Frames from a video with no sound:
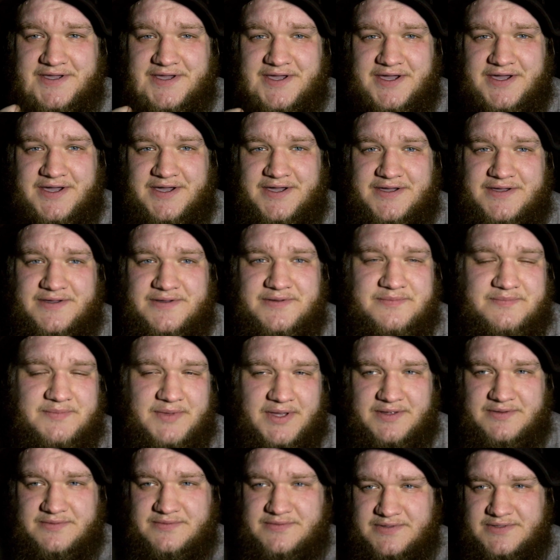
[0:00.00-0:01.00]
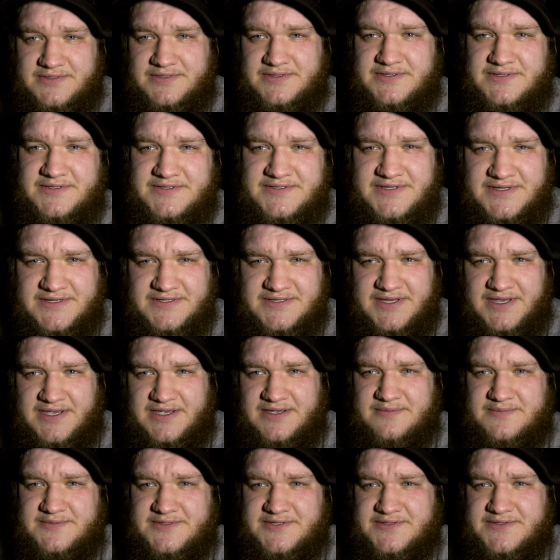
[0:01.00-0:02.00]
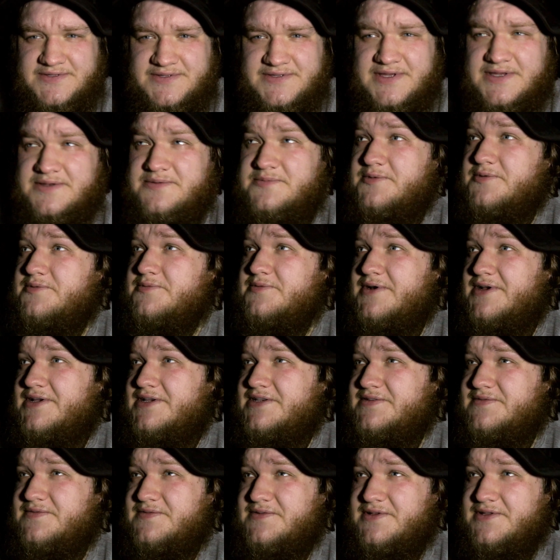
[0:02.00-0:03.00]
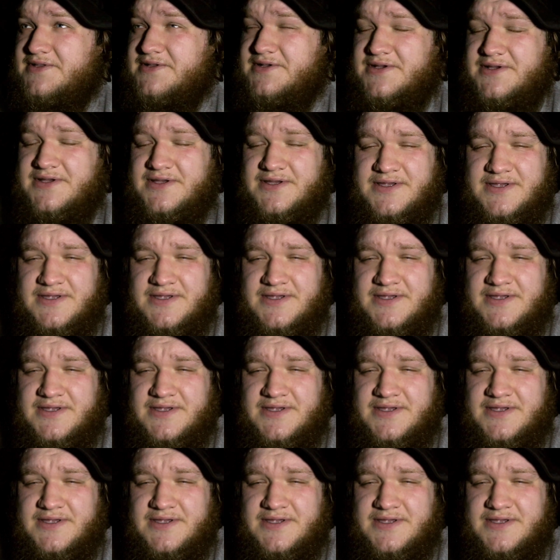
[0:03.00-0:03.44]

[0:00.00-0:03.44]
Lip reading: about 6 a.m., so the sun won't rise for another